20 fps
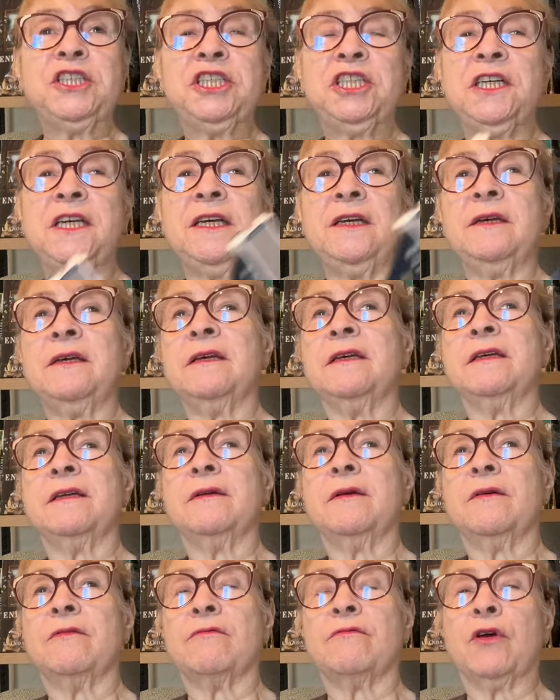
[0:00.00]
she
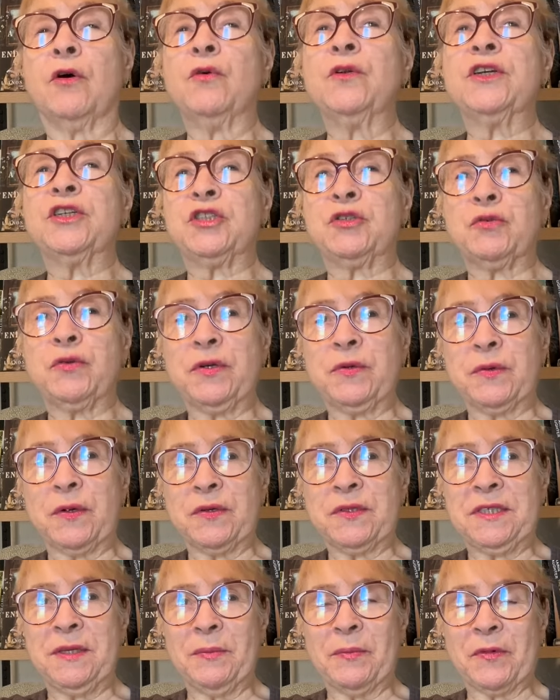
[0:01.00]
wrote A Tree
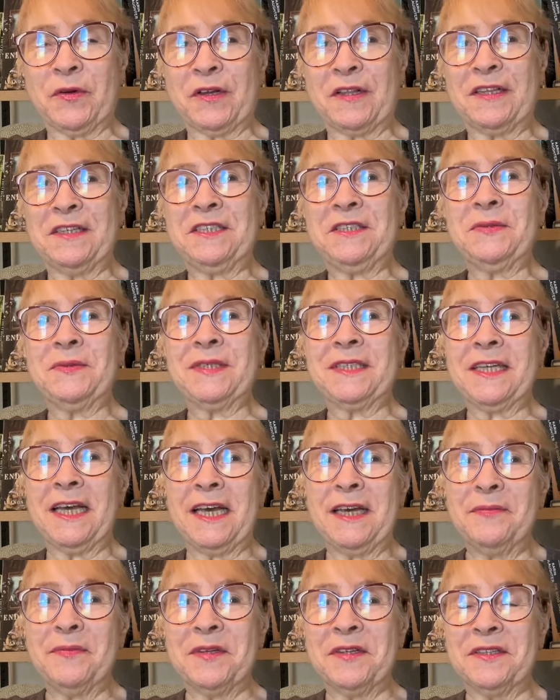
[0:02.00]
Grows in Brooklyn, she was
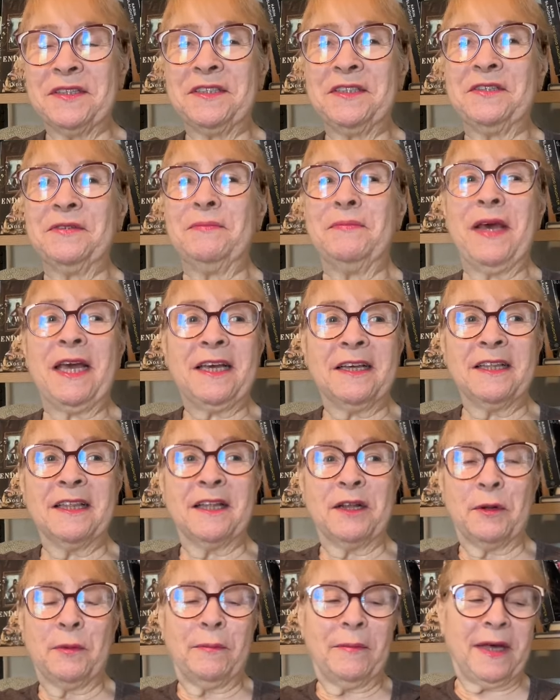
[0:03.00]
able to make a
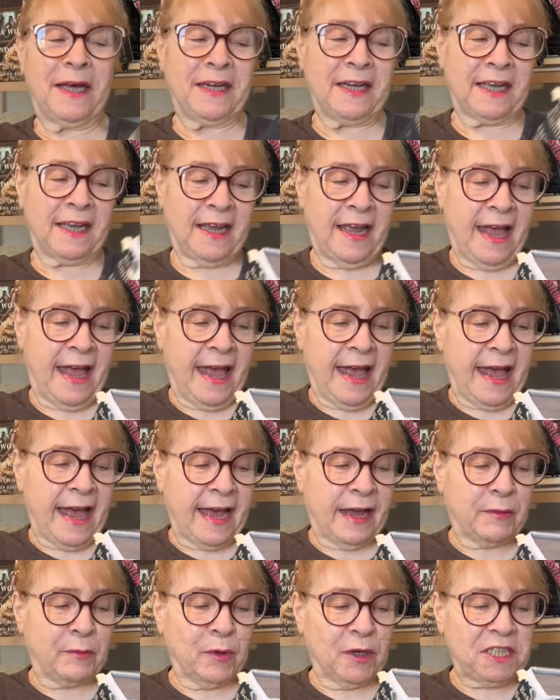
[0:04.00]
little money.
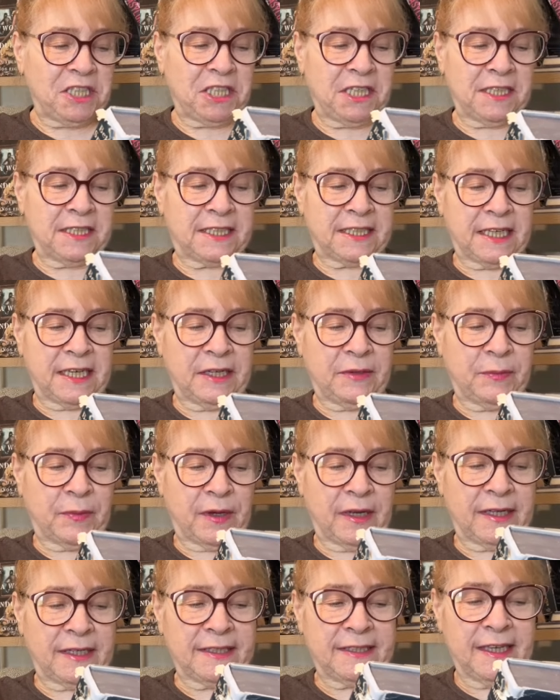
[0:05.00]
And what she did
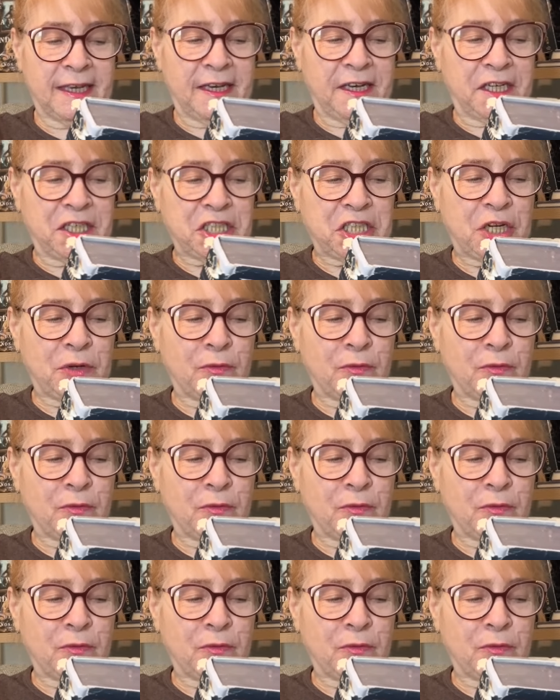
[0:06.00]
was she